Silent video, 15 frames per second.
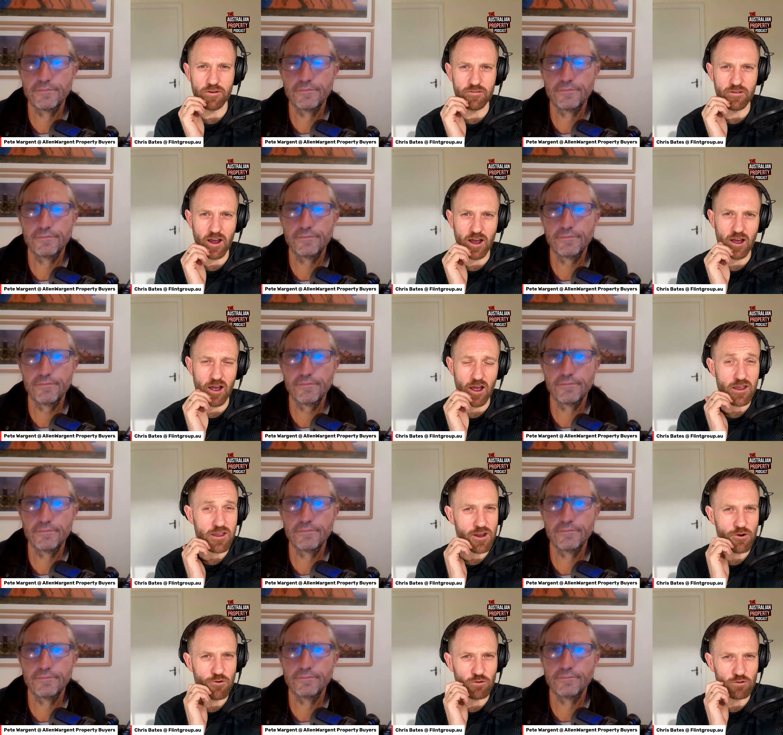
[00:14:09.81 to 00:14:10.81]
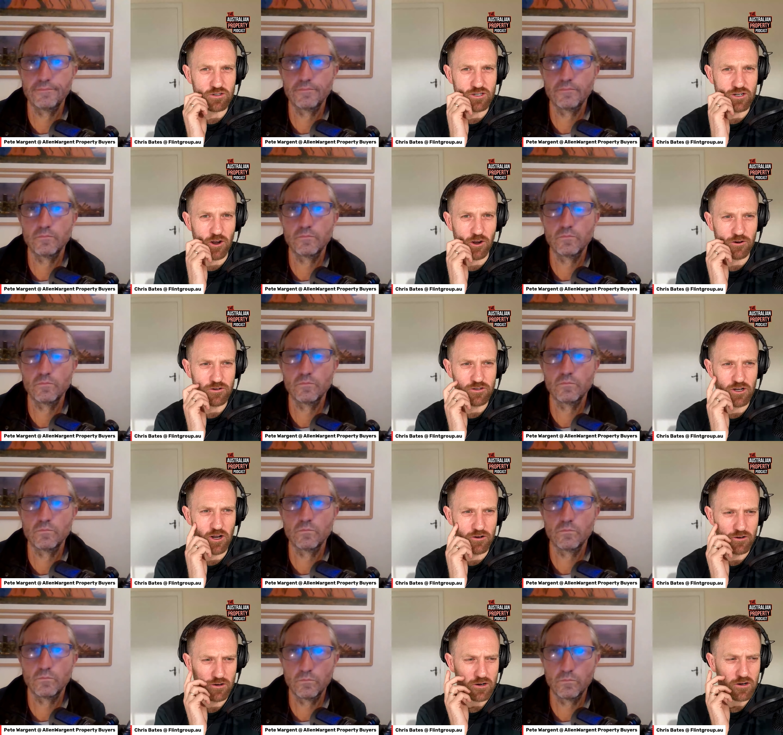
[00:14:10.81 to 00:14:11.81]
Speaker 1: in uh, a year or so. So,
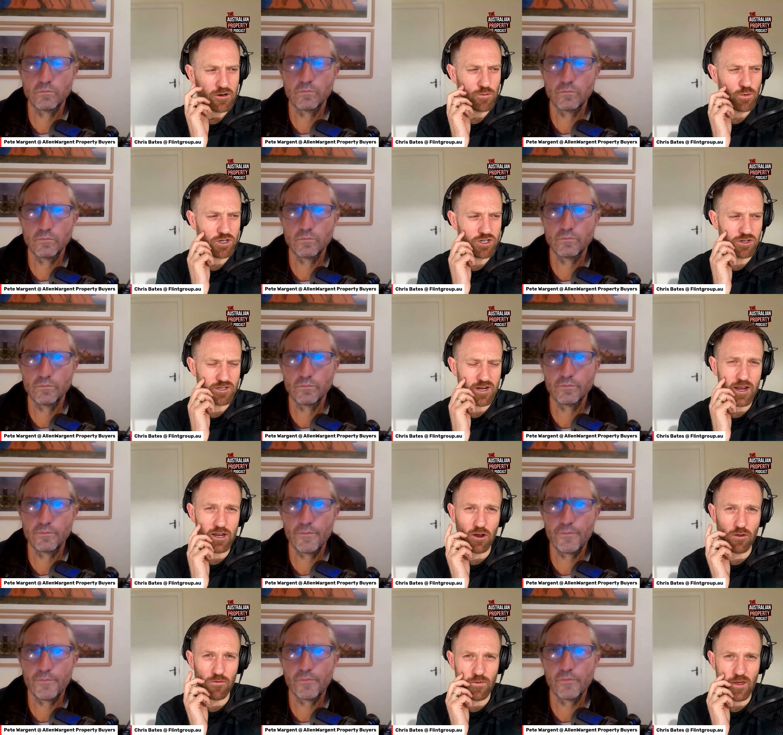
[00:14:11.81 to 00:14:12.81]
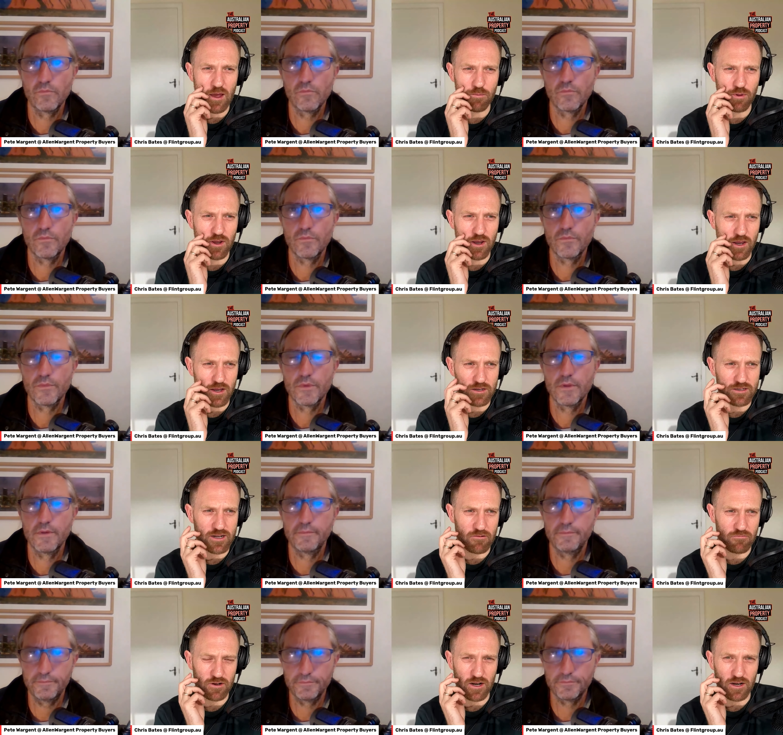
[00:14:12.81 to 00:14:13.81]
what's your take on that, Pete? Because that
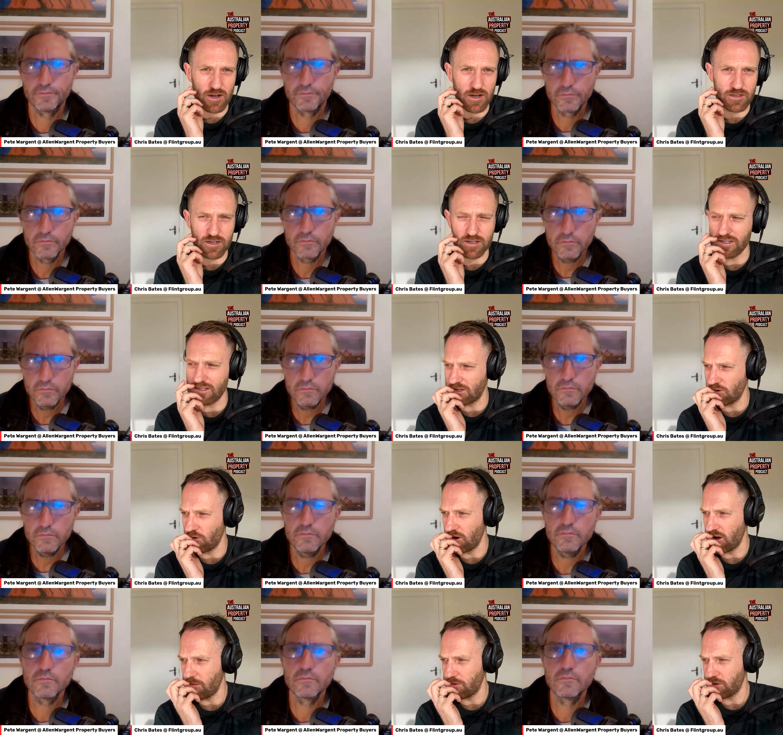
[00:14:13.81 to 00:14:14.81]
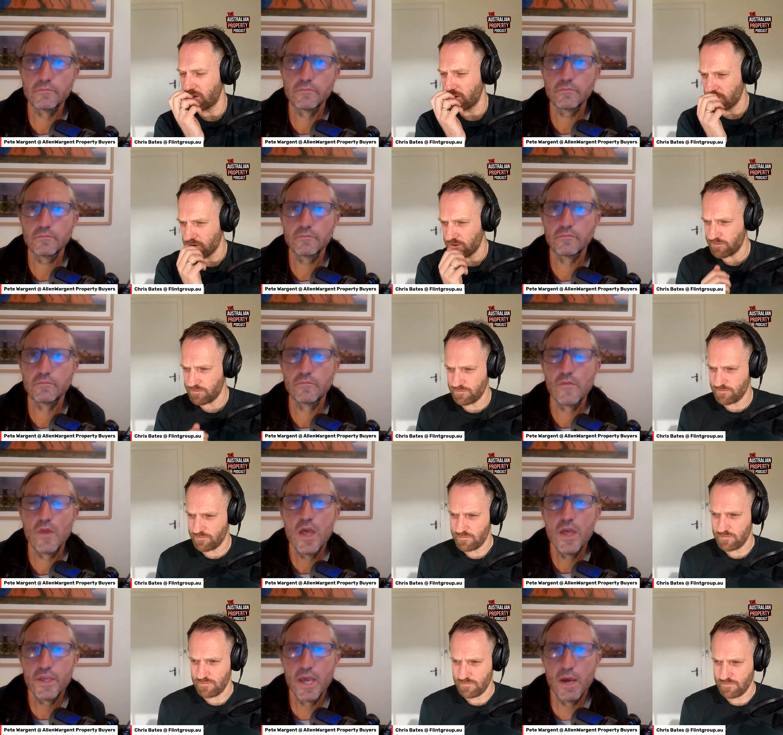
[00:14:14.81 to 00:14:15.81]
really leads into story number two.
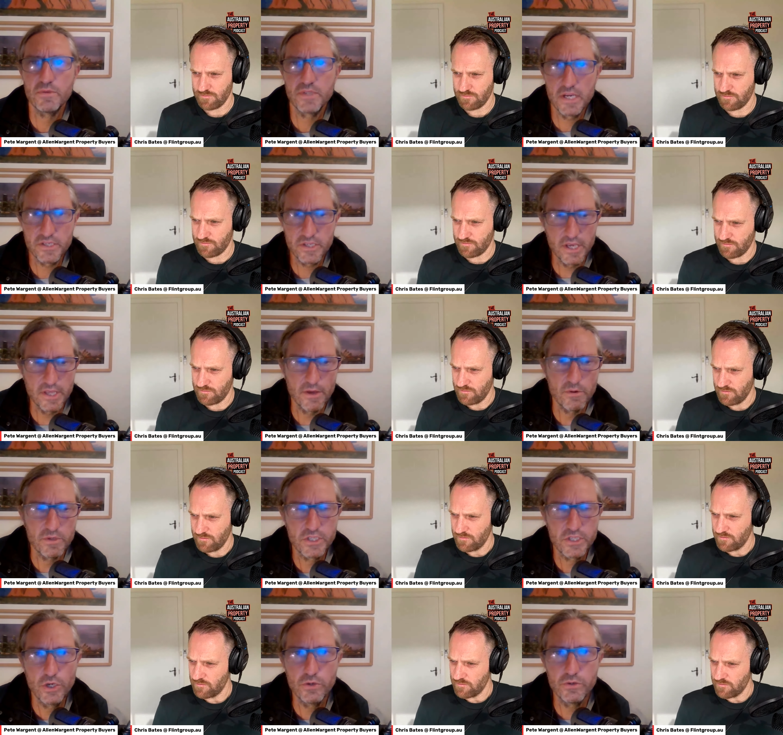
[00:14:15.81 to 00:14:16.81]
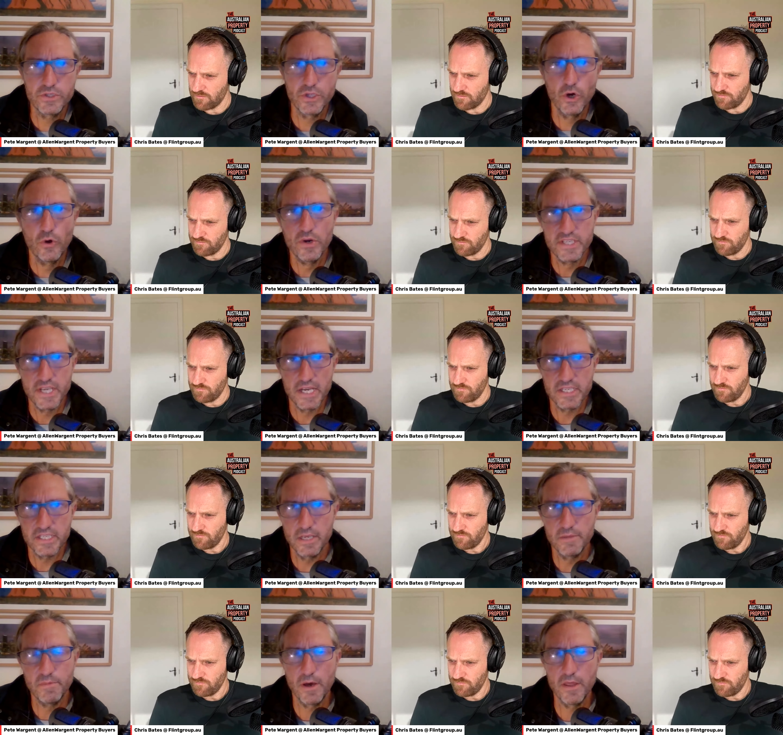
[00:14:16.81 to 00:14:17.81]
Speaker 2: Yeah, it was actually there were two stories actually
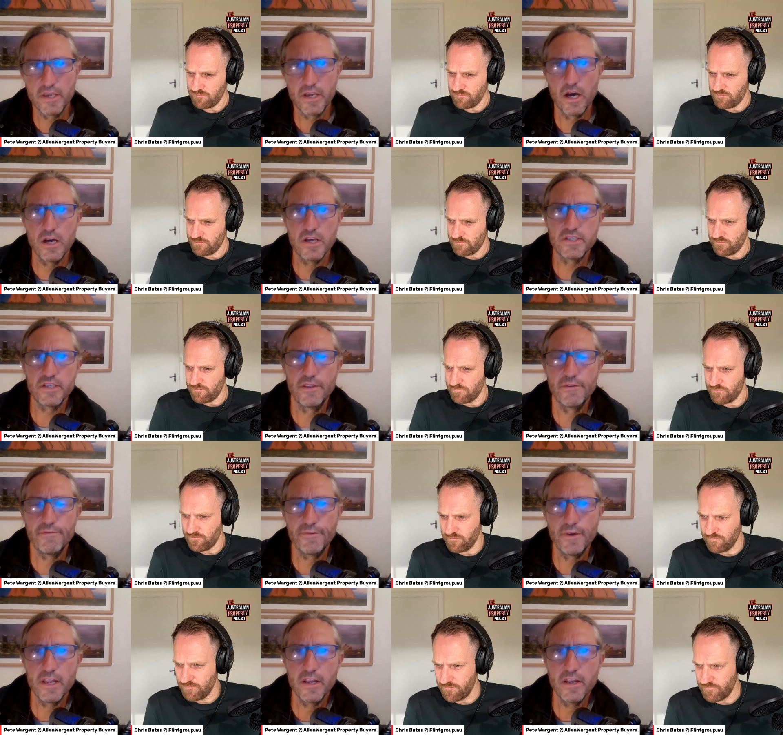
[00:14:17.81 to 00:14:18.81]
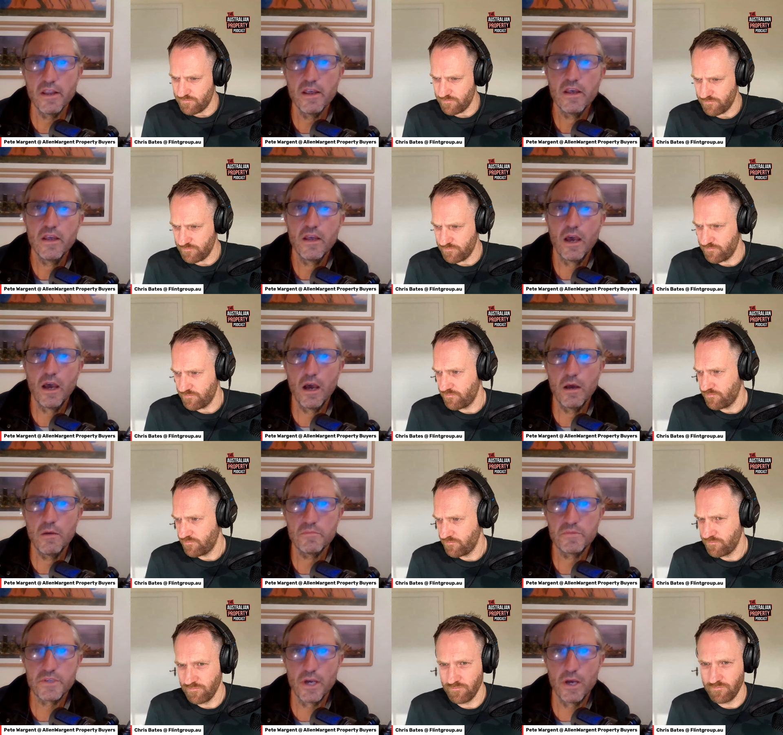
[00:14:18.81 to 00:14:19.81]
by the guys at the Fin, and
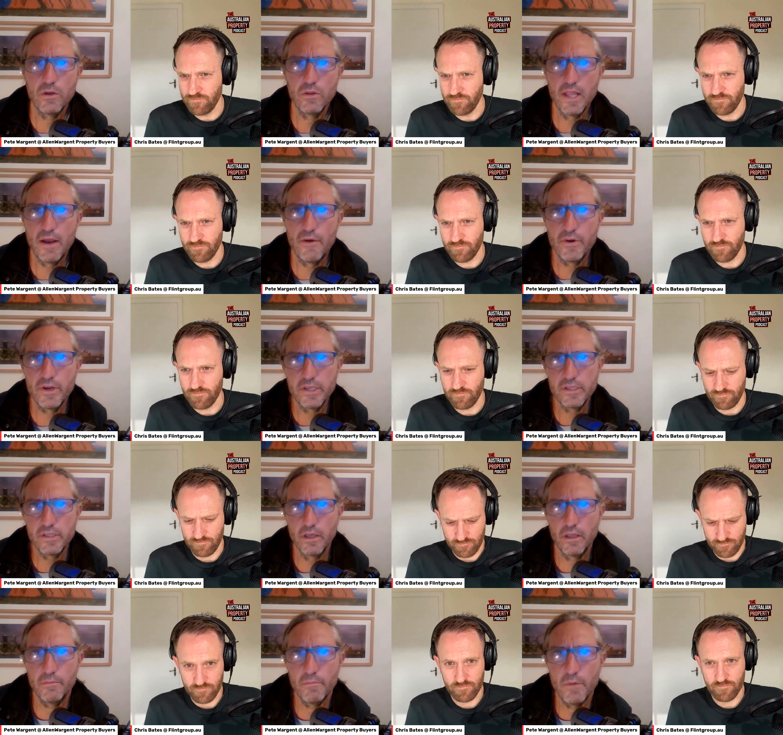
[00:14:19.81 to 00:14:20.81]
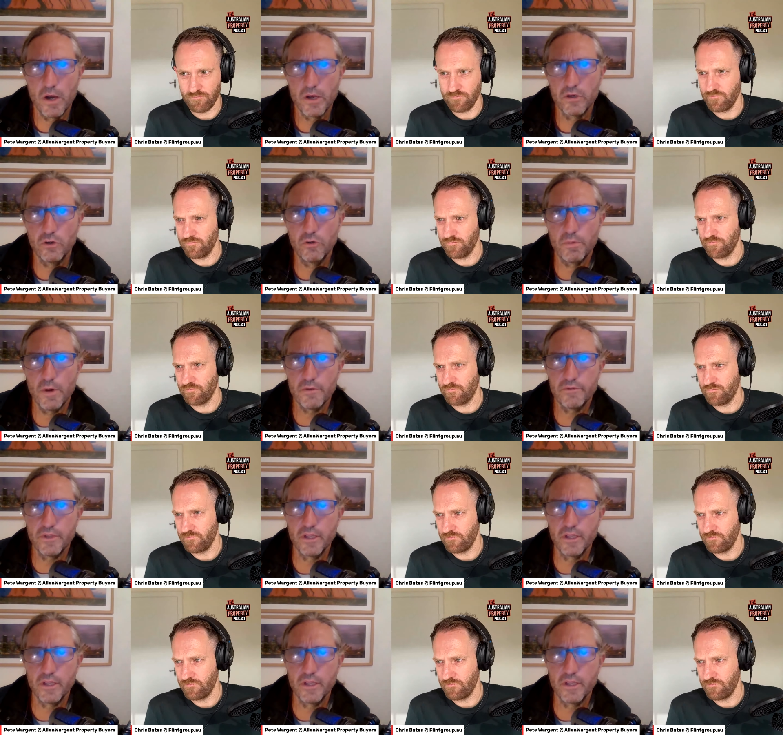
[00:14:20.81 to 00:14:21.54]
so hmm. Larry and Michael both